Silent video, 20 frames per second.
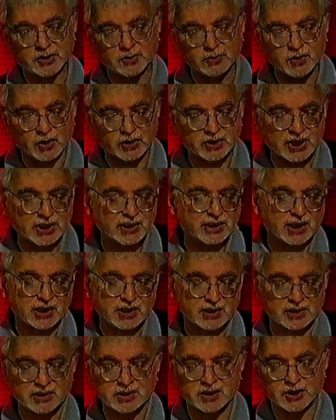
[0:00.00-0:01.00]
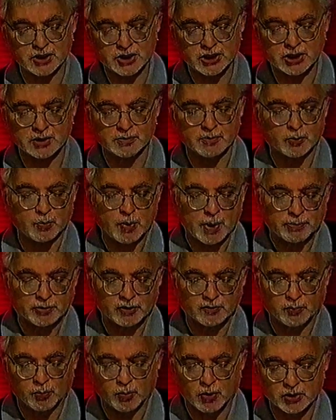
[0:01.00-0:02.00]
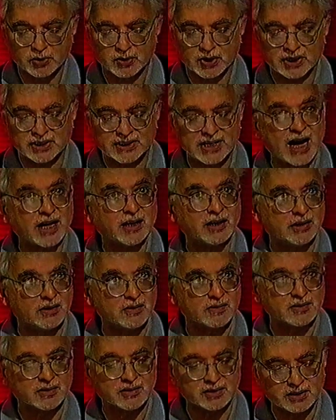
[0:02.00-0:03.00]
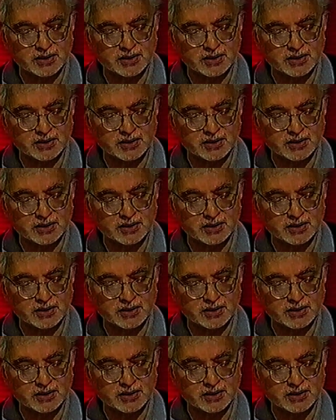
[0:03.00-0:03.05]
I do not think that it is a legitimate weapon of war to attack innocent